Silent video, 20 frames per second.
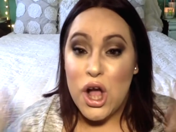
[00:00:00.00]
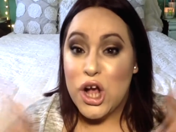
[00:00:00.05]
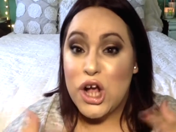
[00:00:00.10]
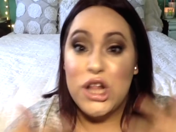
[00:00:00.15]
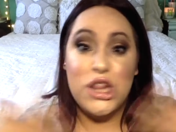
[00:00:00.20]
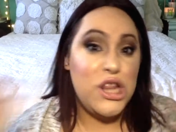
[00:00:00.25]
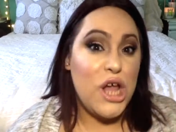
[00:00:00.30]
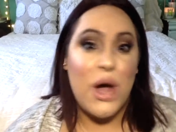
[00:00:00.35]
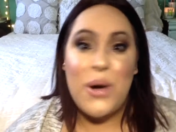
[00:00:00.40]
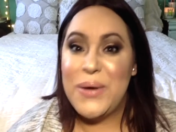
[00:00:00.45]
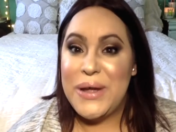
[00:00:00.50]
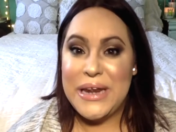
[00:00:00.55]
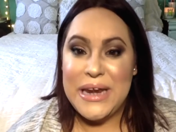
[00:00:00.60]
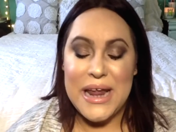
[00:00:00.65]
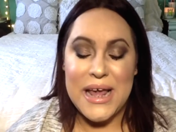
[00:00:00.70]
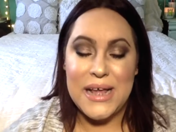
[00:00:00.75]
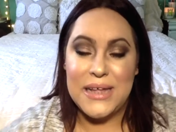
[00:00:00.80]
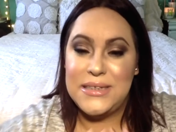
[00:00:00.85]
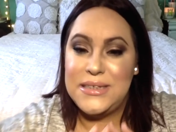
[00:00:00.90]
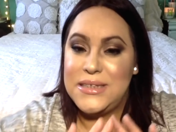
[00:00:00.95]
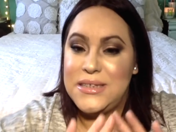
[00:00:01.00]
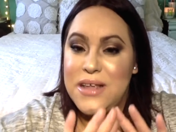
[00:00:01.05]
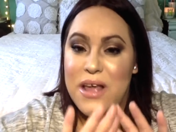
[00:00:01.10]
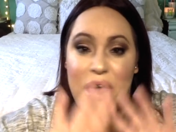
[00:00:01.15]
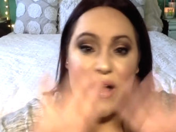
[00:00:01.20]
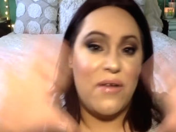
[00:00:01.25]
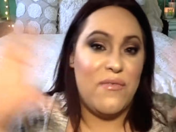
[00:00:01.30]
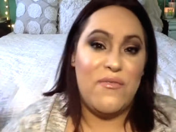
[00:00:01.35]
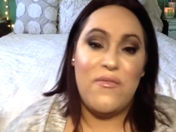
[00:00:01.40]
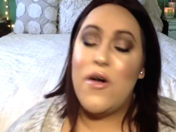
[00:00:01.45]
glowiness
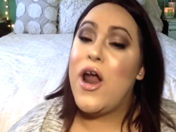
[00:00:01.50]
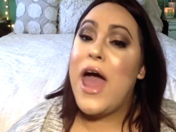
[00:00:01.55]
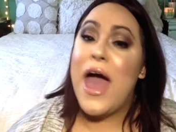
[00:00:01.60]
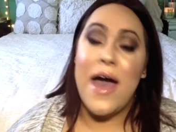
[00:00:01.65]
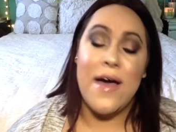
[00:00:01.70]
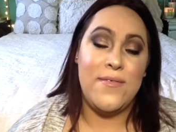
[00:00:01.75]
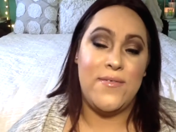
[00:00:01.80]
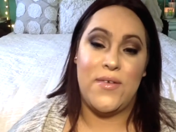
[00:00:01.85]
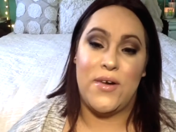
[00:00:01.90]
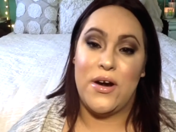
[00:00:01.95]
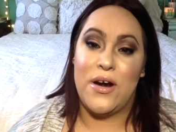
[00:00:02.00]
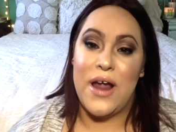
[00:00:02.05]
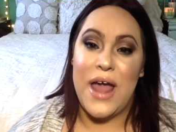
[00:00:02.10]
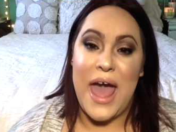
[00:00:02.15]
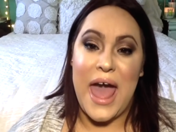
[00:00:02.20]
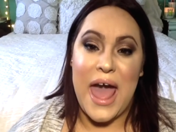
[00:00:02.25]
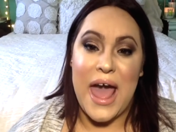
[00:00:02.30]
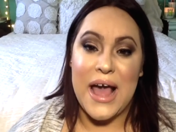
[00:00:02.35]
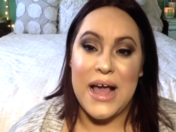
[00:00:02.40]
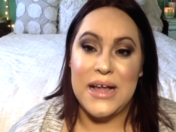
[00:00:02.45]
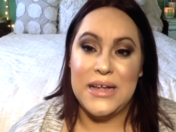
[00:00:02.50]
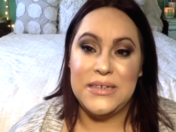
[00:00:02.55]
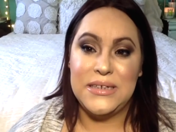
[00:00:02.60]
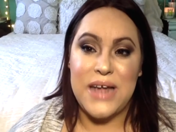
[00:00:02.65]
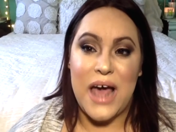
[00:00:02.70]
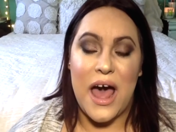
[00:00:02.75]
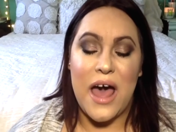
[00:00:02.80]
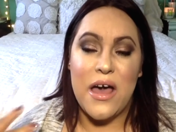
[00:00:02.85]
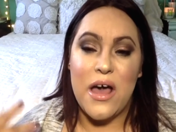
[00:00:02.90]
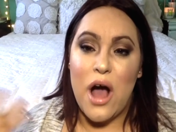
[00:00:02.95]
forever. And
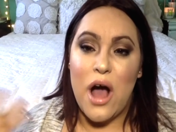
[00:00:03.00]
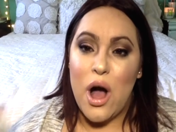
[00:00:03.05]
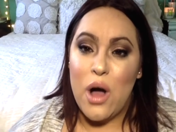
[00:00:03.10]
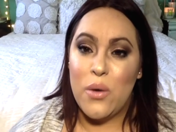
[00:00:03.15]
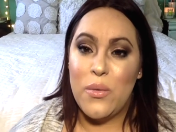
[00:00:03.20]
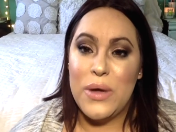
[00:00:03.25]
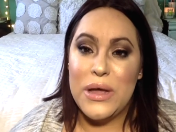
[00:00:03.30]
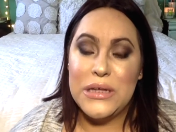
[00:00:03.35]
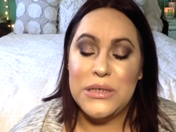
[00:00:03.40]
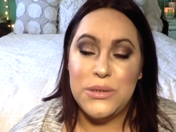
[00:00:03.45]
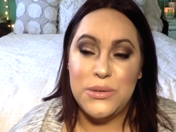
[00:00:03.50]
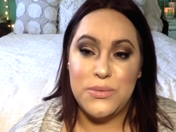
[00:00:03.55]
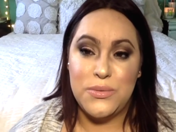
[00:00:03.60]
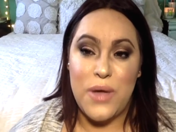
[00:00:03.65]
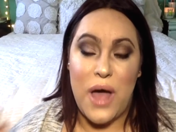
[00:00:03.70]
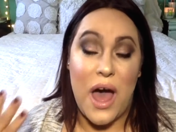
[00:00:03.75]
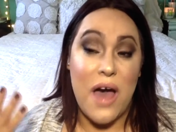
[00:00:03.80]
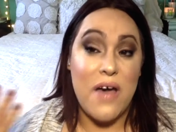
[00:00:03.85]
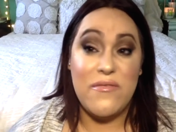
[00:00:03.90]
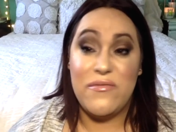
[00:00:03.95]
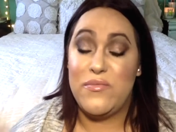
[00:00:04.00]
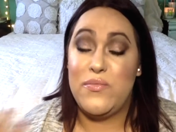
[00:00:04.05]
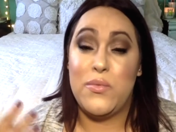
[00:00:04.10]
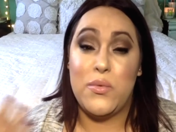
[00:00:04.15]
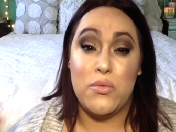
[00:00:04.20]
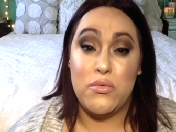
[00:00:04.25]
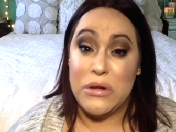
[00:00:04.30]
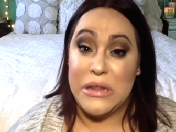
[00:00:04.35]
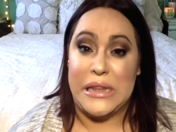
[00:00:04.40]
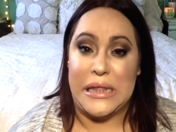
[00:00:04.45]
I always have
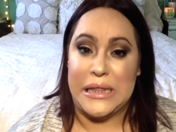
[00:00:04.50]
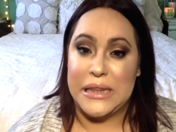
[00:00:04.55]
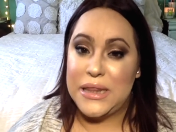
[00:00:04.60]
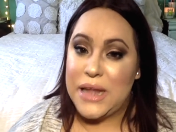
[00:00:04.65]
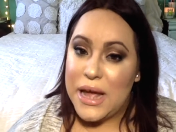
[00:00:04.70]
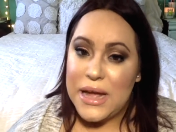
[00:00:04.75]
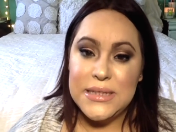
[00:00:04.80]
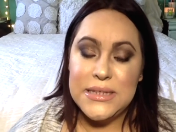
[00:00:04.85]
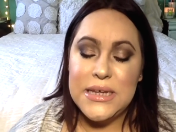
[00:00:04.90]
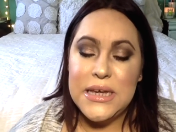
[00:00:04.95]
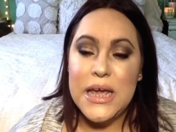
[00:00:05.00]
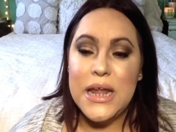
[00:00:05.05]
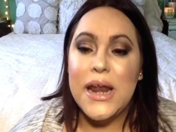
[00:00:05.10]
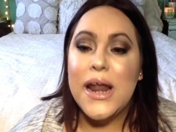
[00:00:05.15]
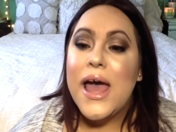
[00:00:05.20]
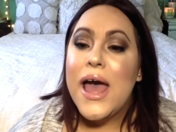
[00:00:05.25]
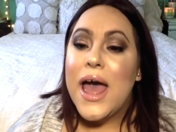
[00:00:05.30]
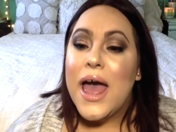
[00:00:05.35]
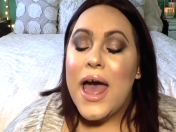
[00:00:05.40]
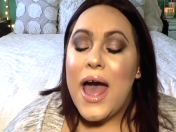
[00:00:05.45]
really liked it.